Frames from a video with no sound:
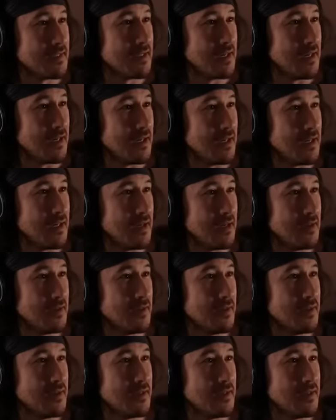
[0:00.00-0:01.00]
Uh oh. No,
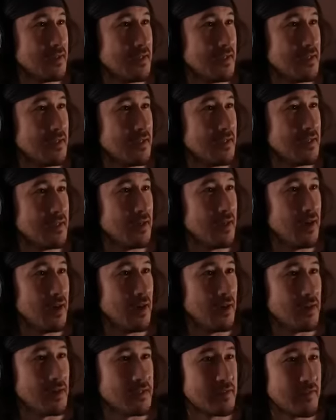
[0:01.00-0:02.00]
not that way.
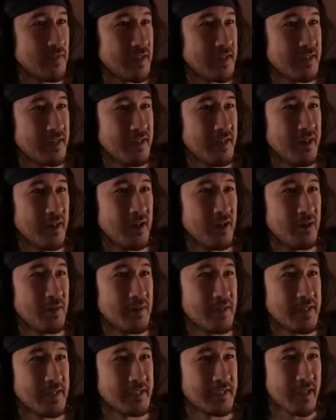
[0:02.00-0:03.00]
Oh, he's fine. Oh,
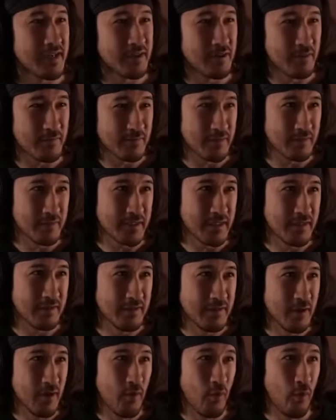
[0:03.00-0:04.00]
he's got nerves of
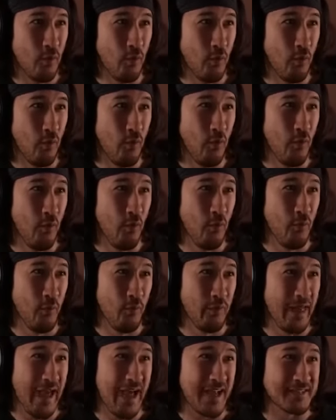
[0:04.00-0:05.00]
steel.
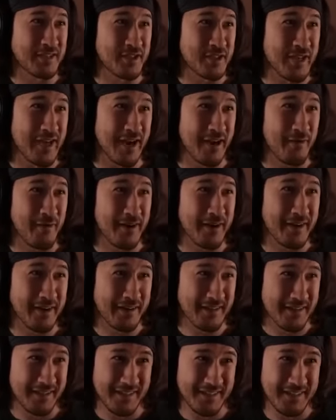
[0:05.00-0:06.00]
Ooh, that's scary.
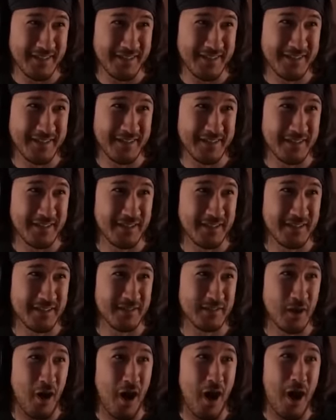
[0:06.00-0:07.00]

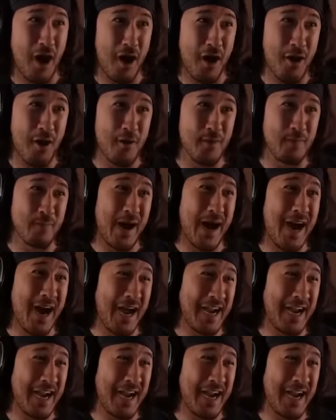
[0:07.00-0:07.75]
Oh my